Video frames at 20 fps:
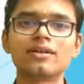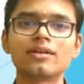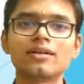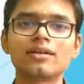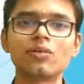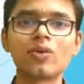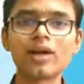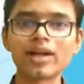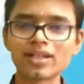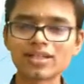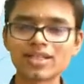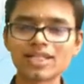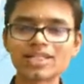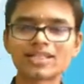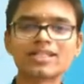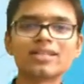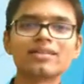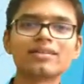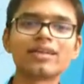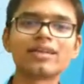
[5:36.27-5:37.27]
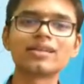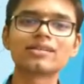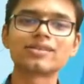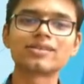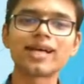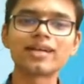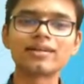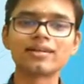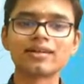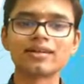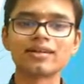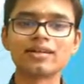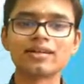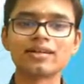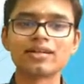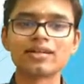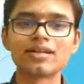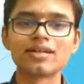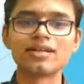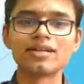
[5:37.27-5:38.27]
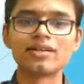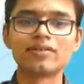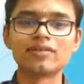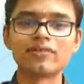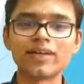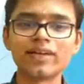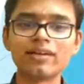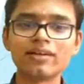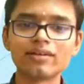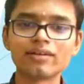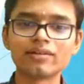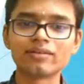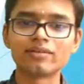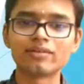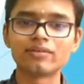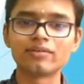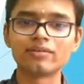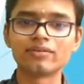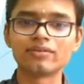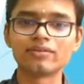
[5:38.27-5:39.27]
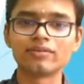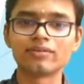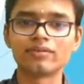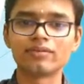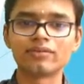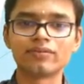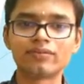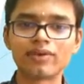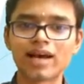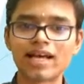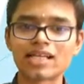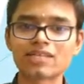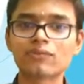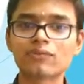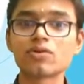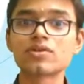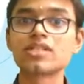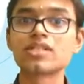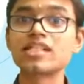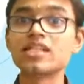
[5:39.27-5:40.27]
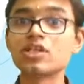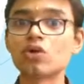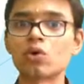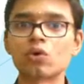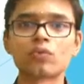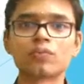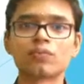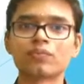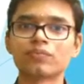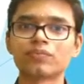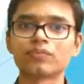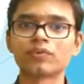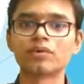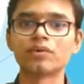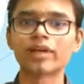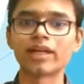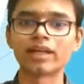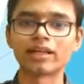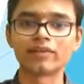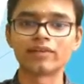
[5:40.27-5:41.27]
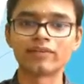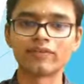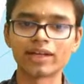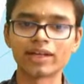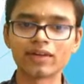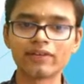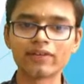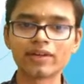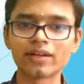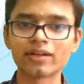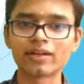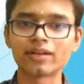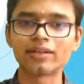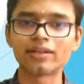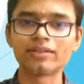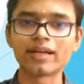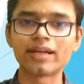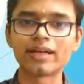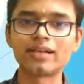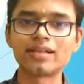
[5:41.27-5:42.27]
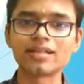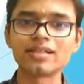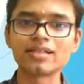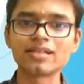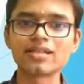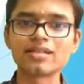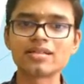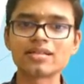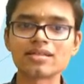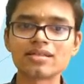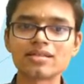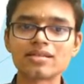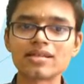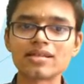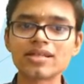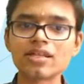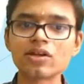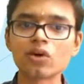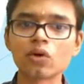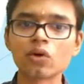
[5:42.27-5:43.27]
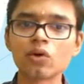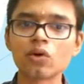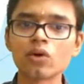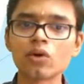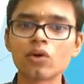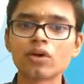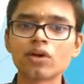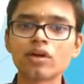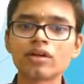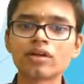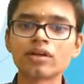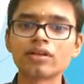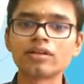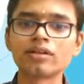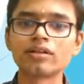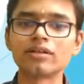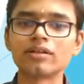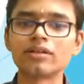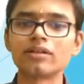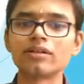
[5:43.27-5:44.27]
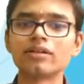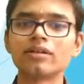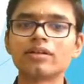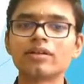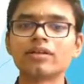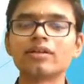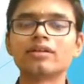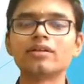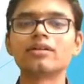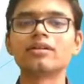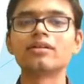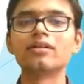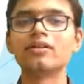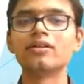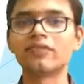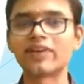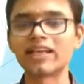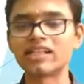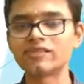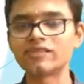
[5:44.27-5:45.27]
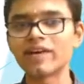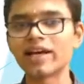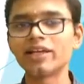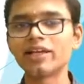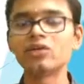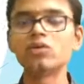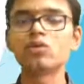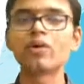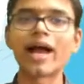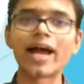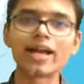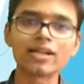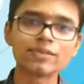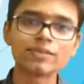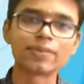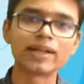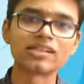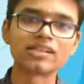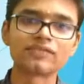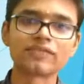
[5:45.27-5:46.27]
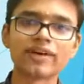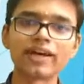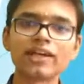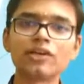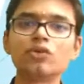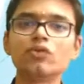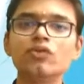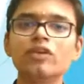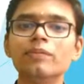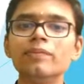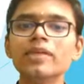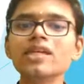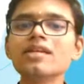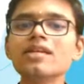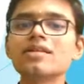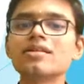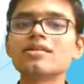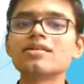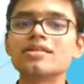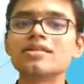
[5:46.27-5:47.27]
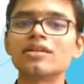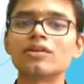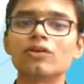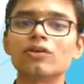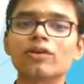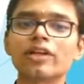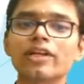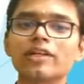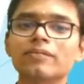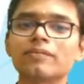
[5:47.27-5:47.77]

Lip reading: One interesting thing is that when, as for 0, okay, whenever that digit is 0, the face value and place value will be 0 only.